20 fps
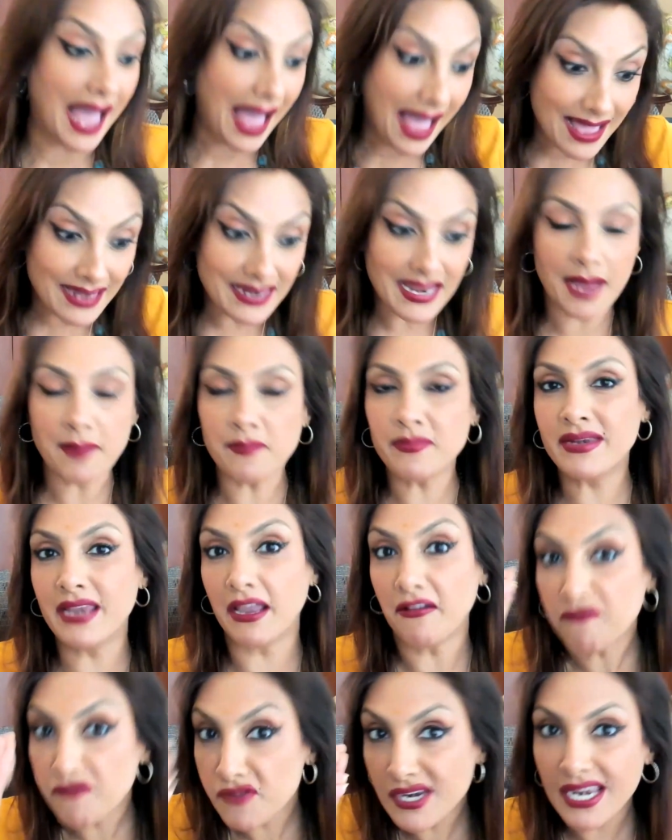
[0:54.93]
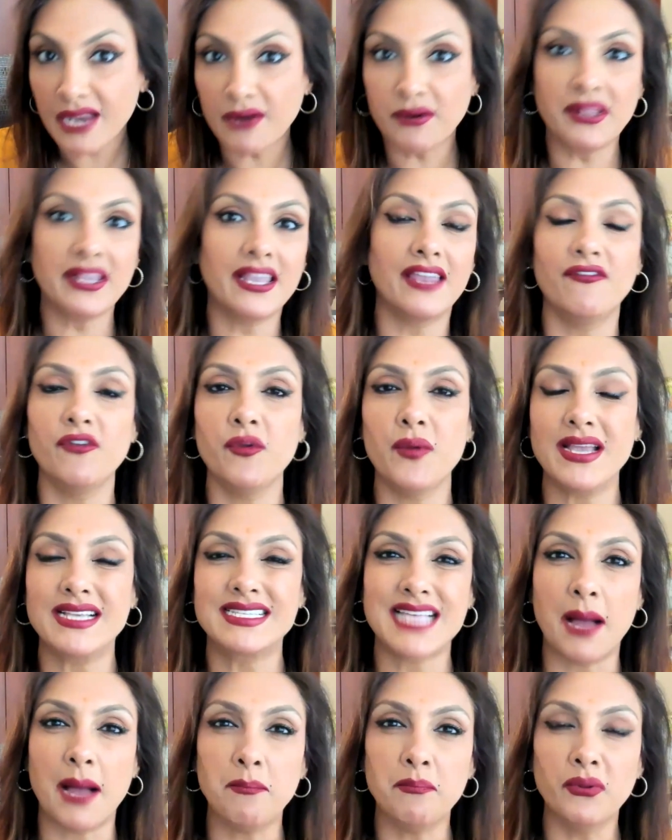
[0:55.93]
and I'm definitely going to give you
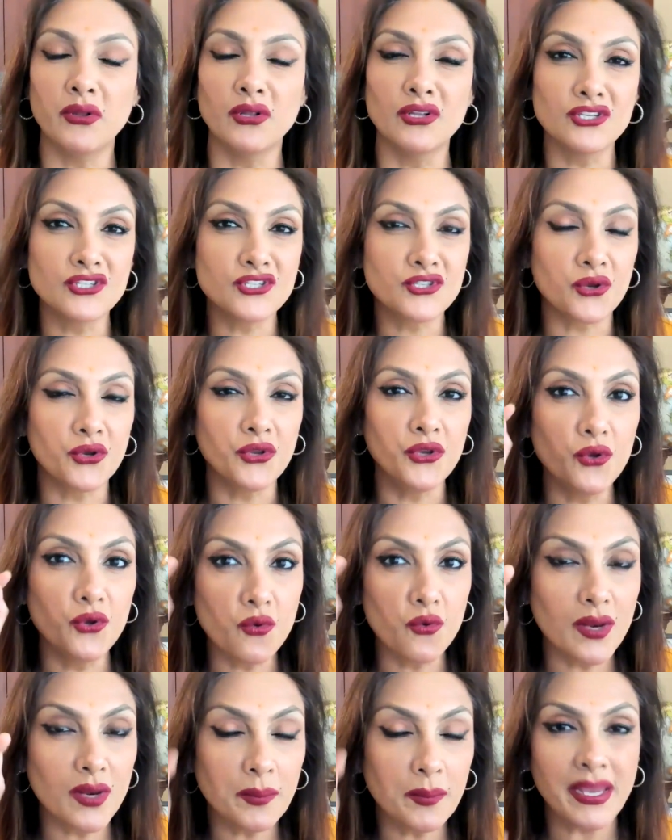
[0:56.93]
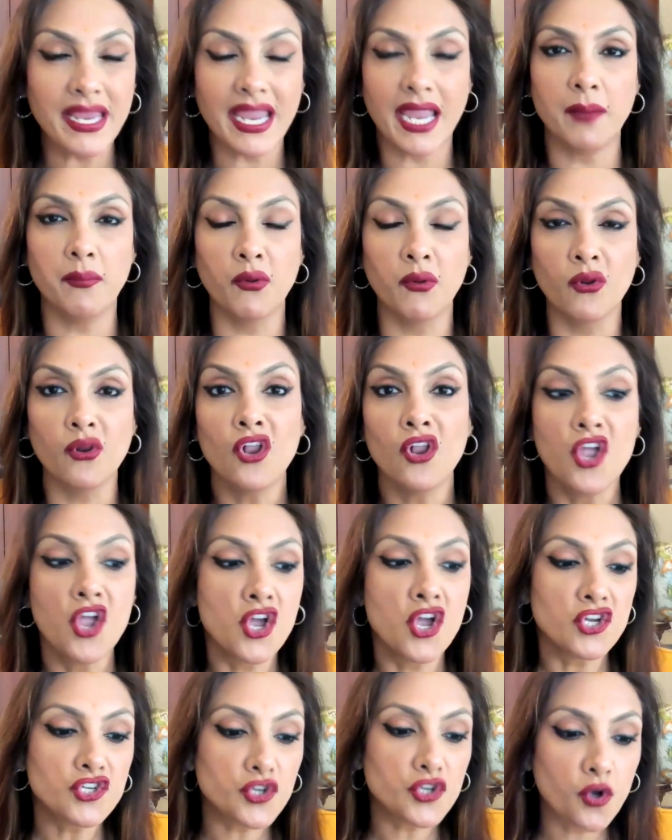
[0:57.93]
examples so you will be able
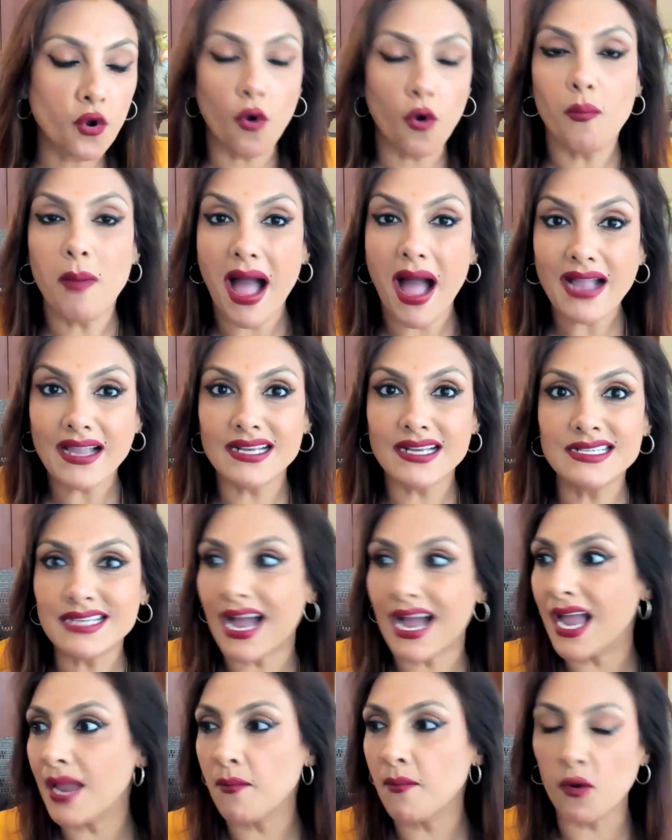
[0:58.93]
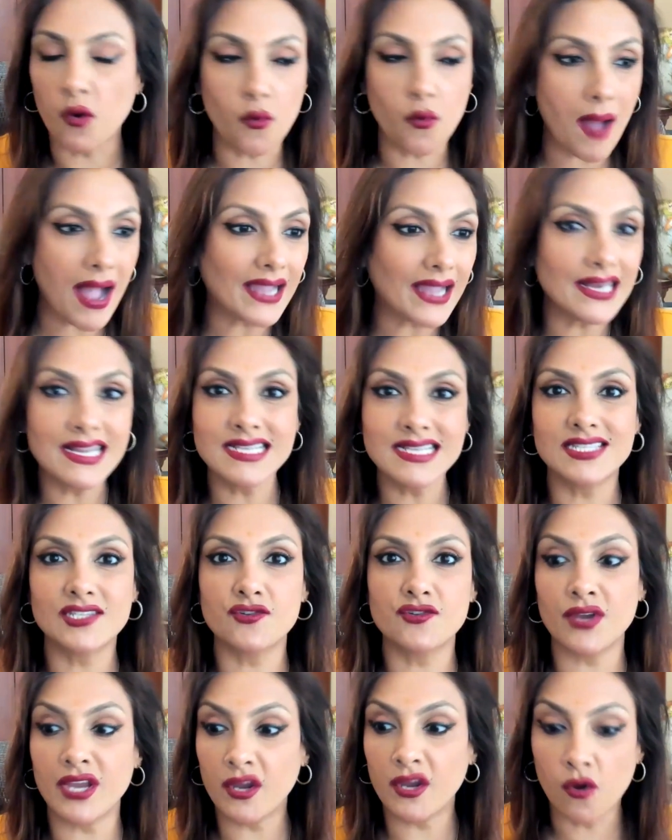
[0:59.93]
to go back in time or go back in
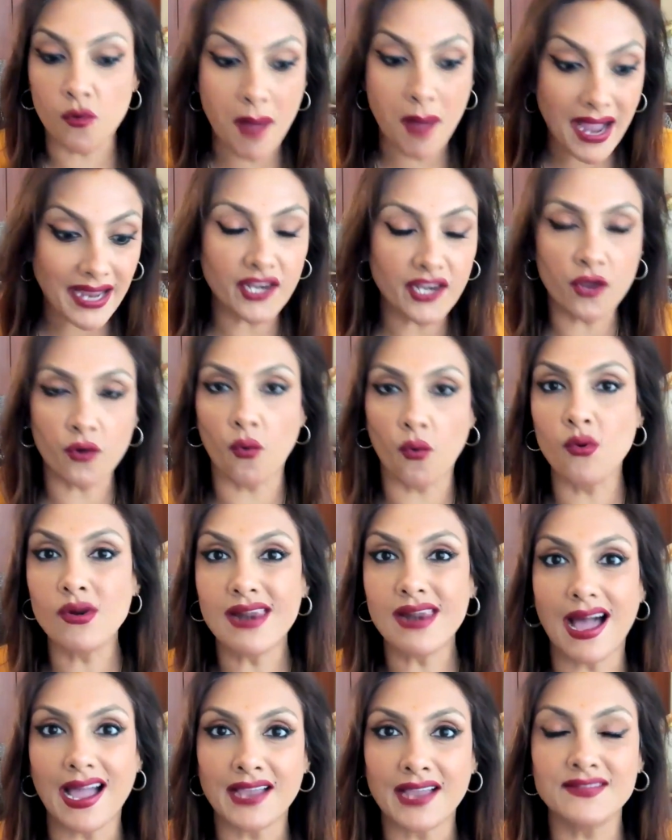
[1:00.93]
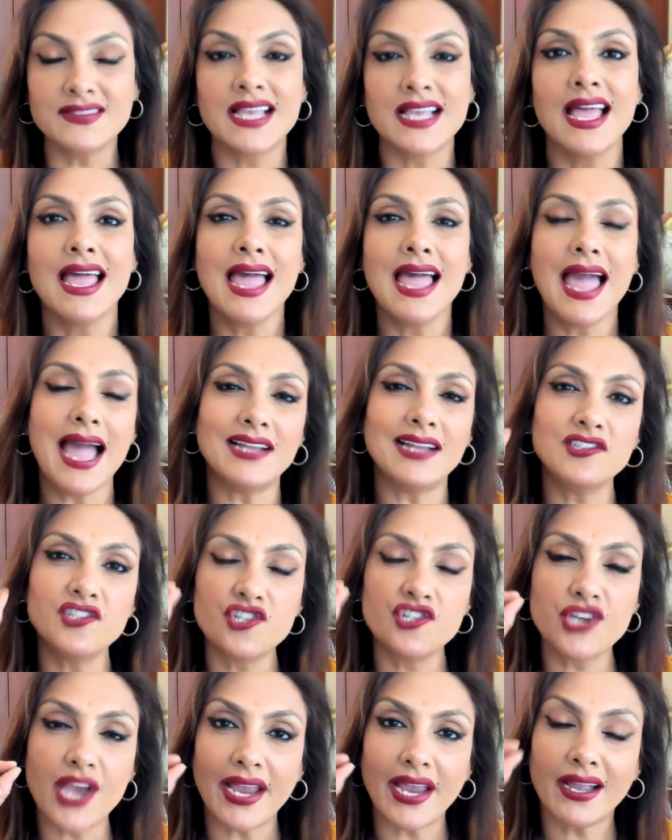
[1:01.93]
history, go back in your own lives and
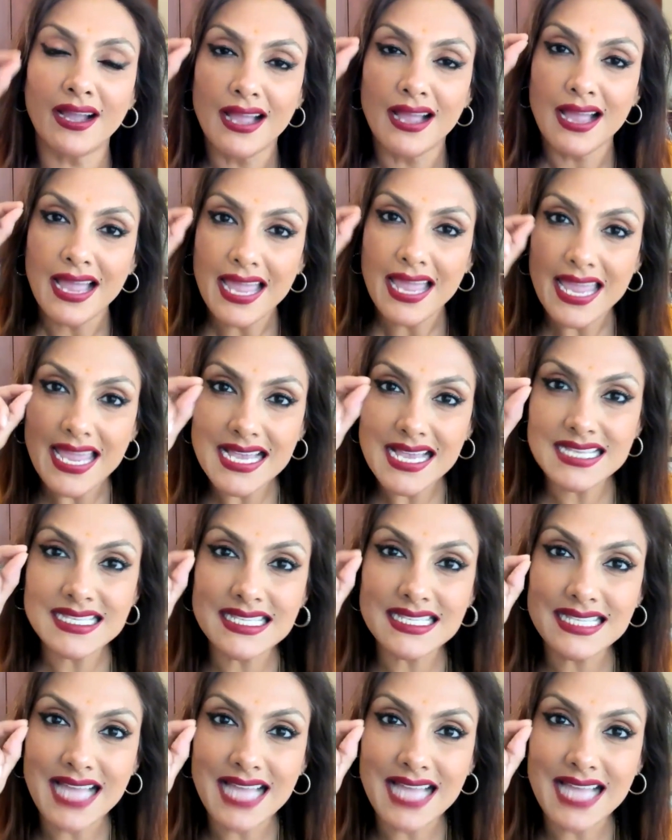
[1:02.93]
check, is